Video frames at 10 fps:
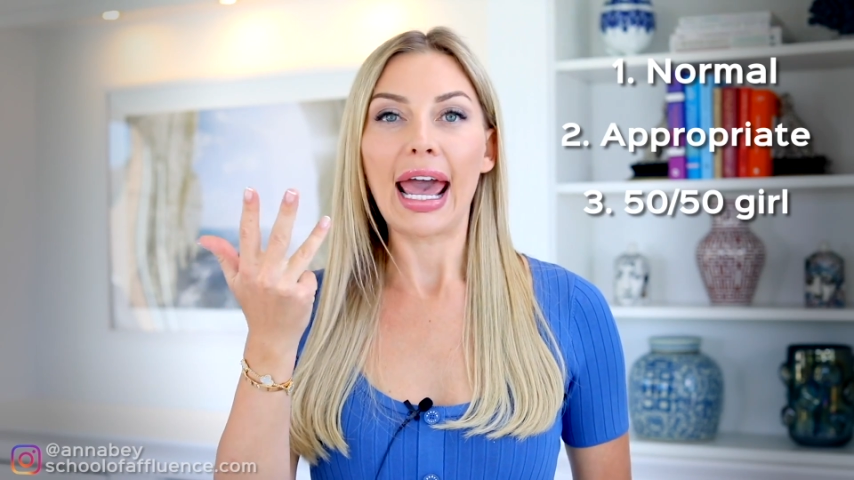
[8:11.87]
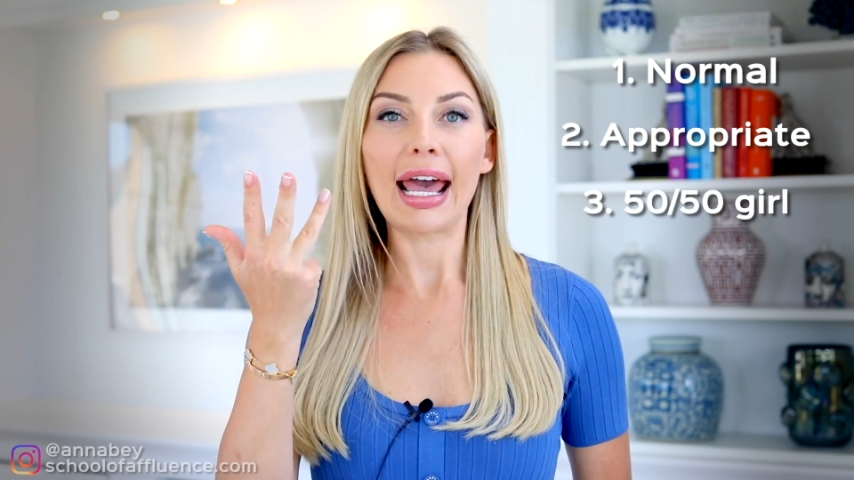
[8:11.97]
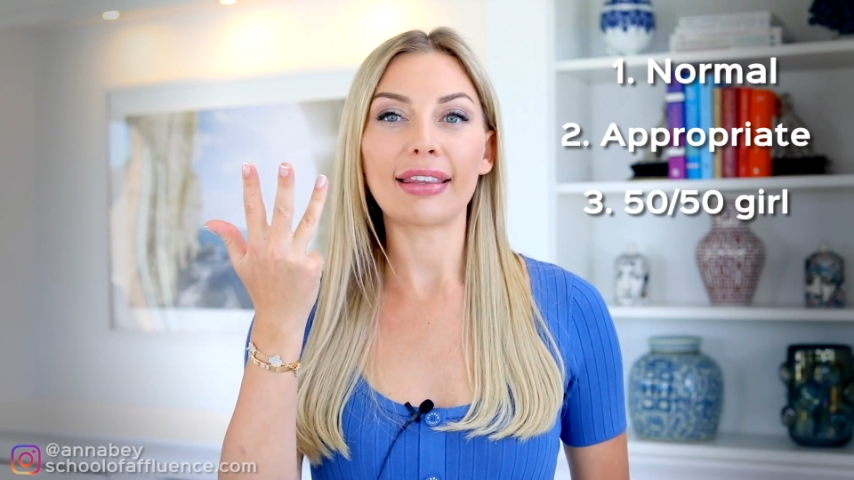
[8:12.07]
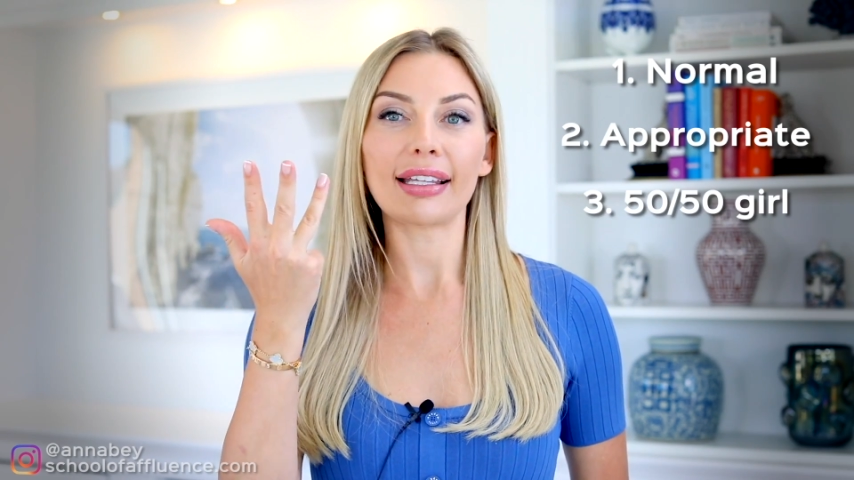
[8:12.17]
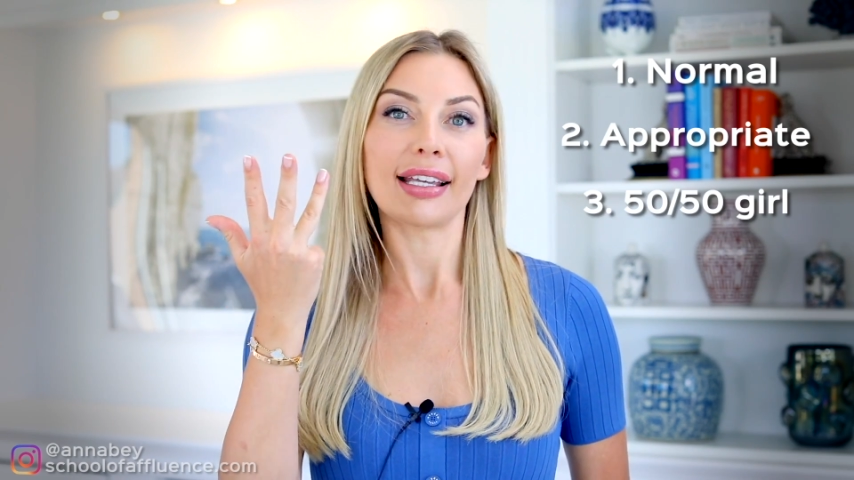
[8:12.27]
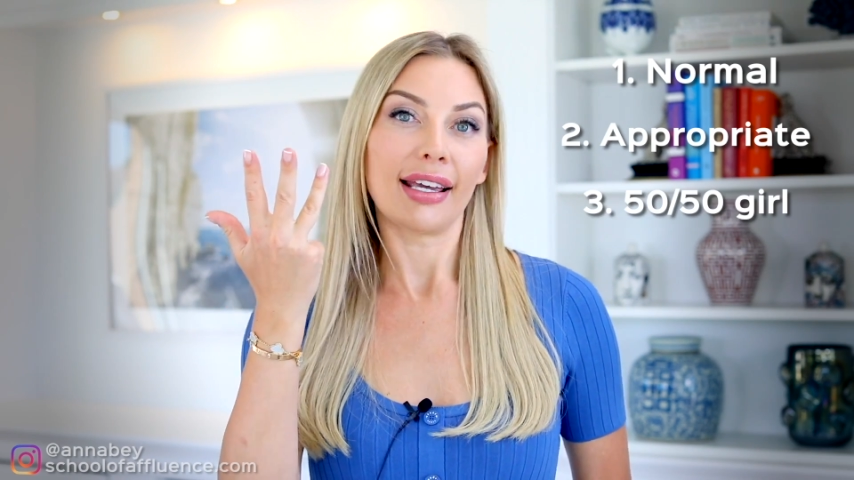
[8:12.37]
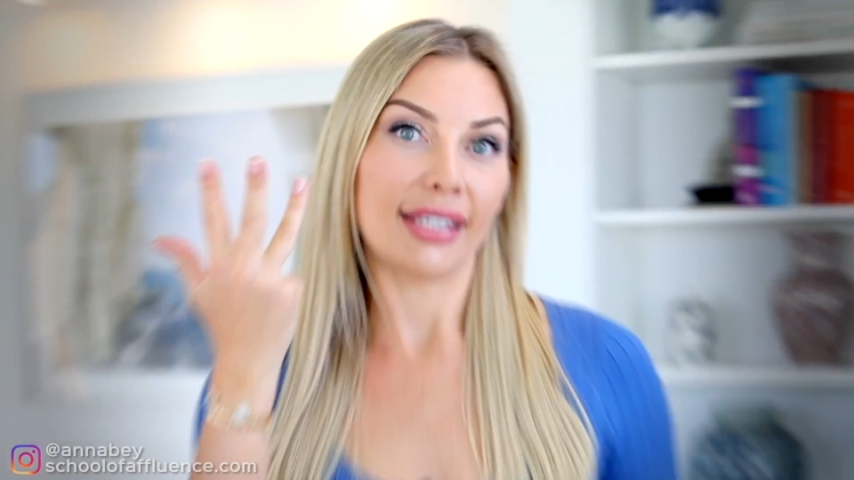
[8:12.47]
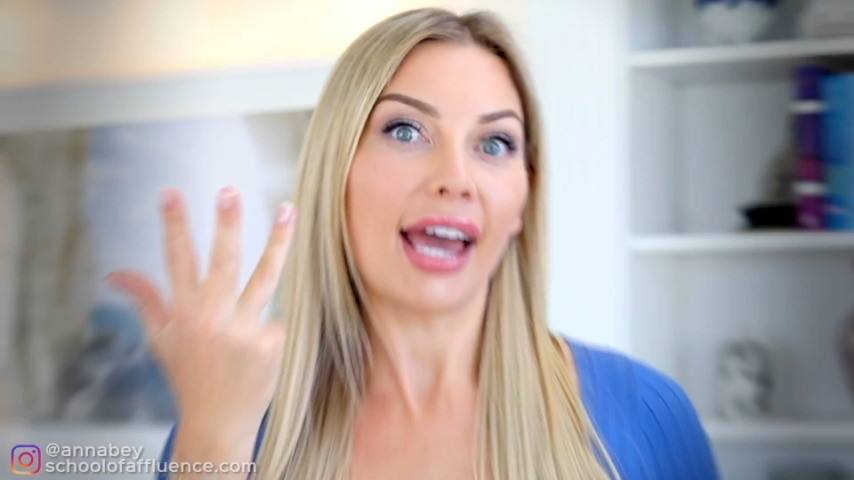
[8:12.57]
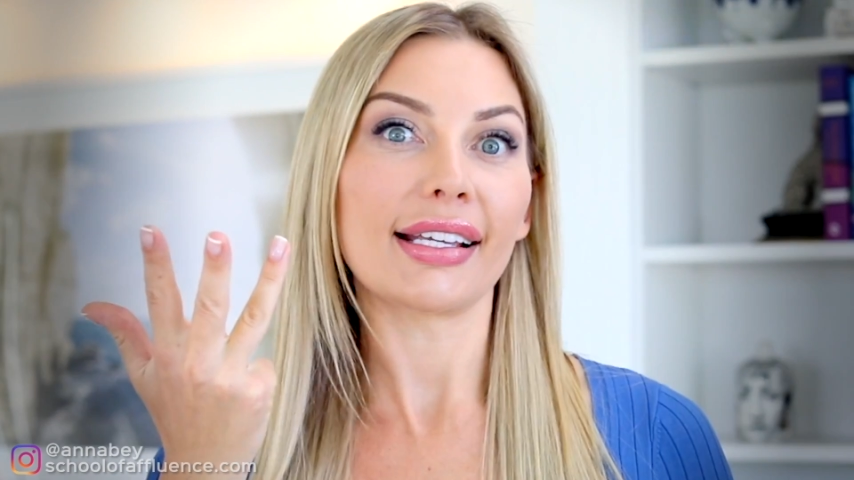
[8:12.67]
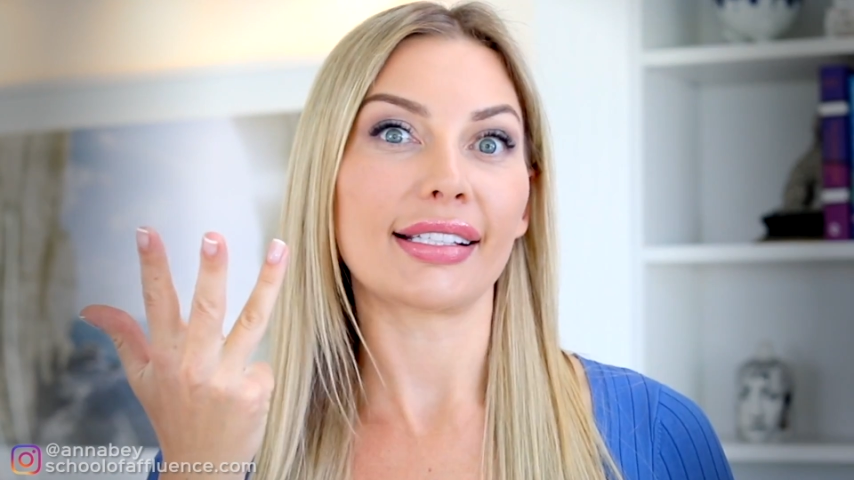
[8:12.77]
and that,
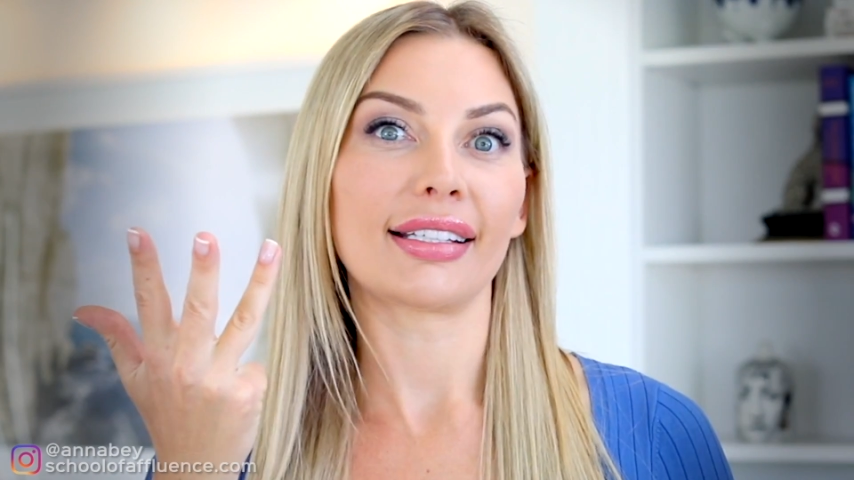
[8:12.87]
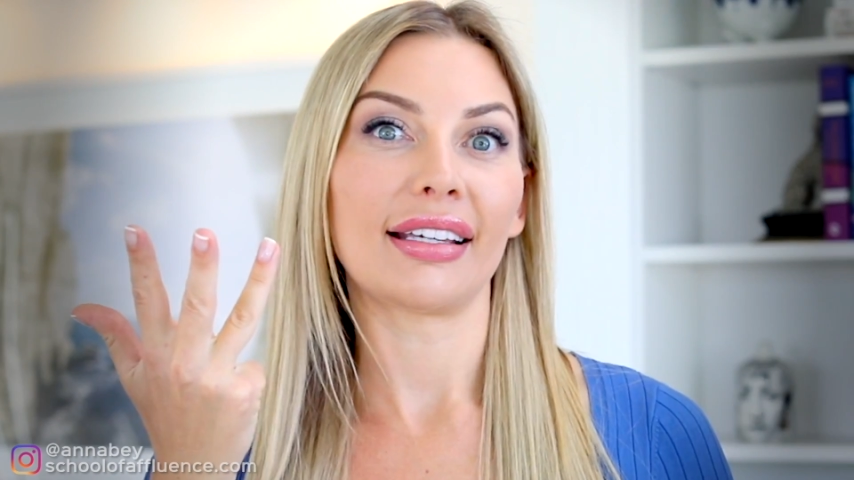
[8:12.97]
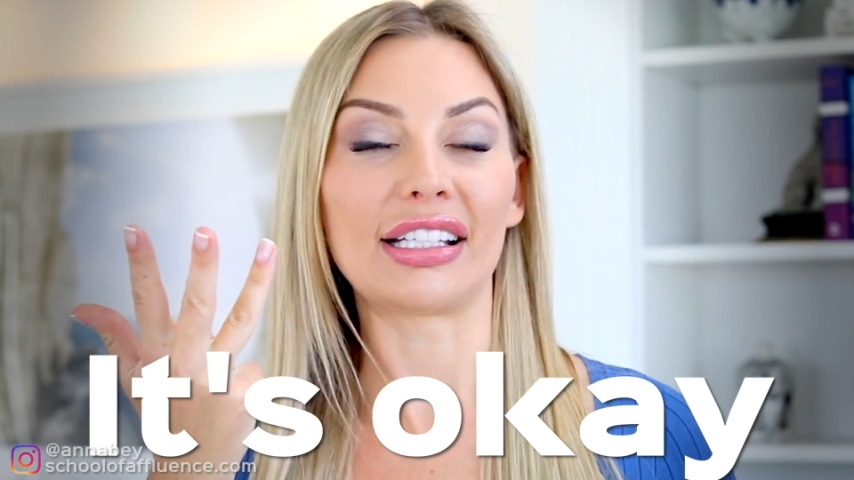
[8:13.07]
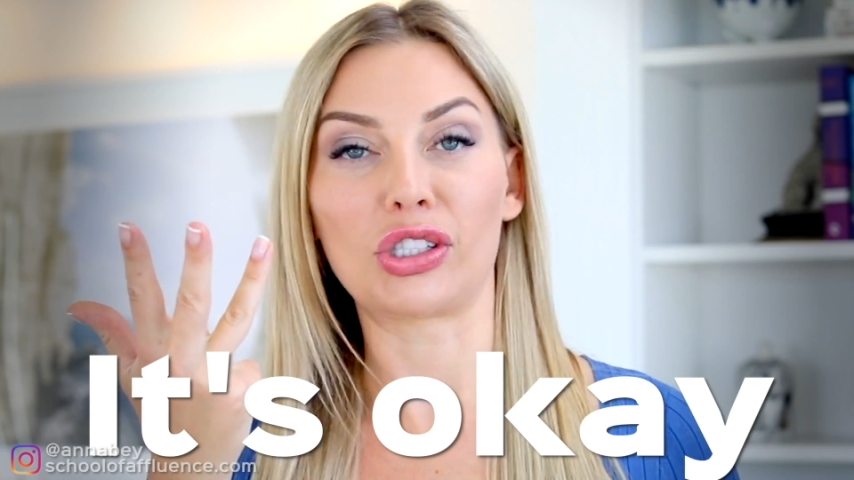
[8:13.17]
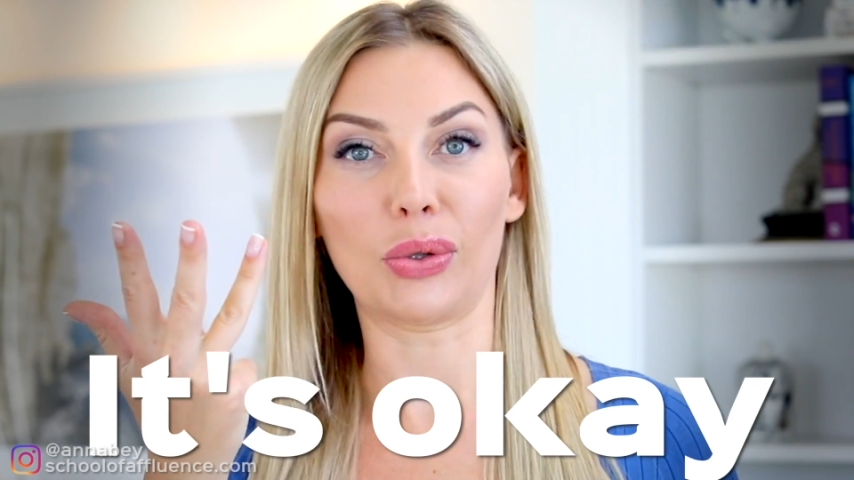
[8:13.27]
yes, it's